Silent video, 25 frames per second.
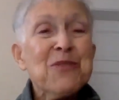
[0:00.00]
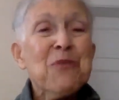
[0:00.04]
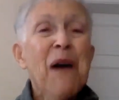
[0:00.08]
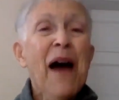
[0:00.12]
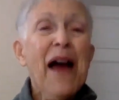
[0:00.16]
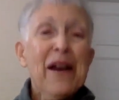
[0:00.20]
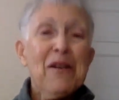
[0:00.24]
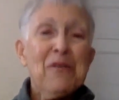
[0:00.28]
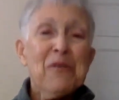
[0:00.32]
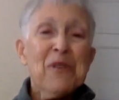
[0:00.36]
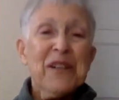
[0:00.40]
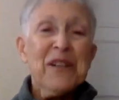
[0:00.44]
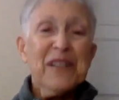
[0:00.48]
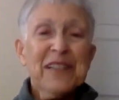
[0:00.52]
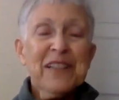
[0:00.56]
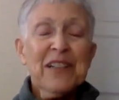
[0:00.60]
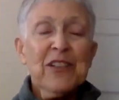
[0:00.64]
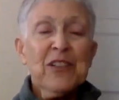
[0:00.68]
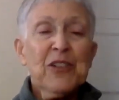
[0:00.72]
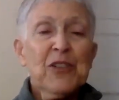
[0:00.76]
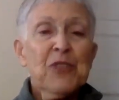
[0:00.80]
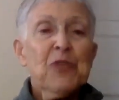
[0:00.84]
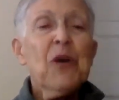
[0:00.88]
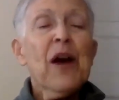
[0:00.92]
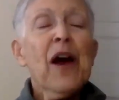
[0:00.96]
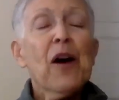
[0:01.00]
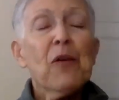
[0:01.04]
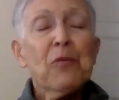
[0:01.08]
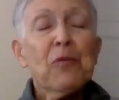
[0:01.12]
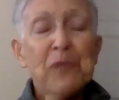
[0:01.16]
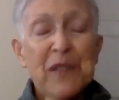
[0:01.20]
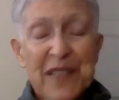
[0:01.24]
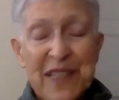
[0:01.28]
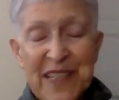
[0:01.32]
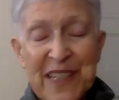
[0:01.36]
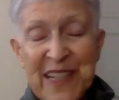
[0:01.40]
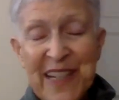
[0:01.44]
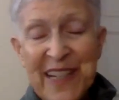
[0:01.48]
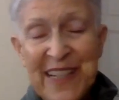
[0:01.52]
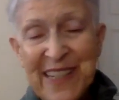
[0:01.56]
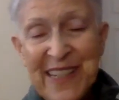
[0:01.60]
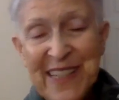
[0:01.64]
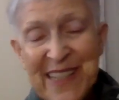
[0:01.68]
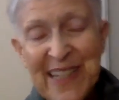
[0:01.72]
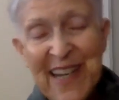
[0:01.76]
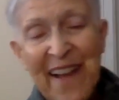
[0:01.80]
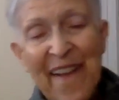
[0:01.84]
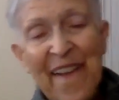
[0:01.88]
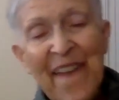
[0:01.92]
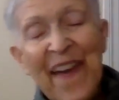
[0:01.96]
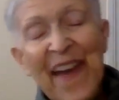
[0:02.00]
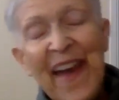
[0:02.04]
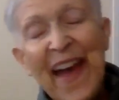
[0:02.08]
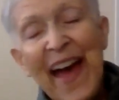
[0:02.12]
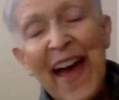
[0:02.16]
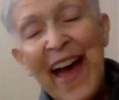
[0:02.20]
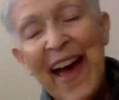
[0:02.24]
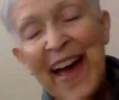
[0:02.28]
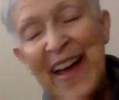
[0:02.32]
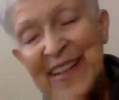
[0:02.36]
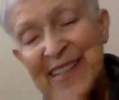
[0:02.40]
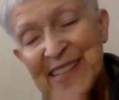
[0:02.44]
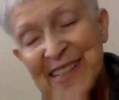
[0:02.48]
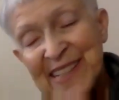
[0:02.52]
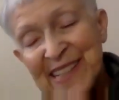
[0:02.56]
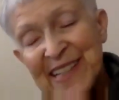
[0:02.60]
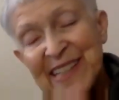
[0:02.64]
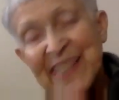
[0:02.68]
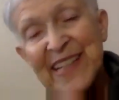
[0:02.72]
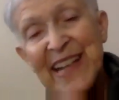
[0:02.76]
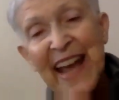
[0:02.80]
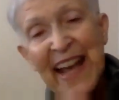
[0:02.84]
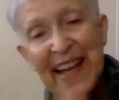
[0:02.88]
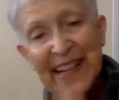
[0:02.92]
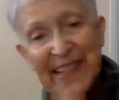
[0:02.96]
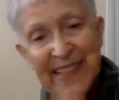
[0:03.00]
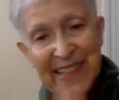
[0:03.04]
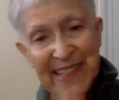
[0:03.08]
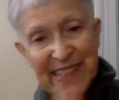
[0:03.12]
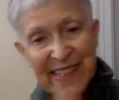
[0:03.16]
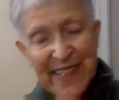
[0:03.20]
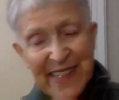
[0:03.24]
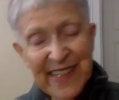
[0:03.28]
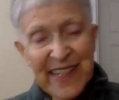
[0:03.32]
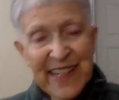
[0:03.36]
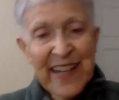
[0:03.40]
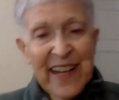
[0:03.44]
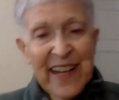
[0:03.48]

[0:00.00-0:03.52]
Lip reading: why I wanted to do helplessness as the next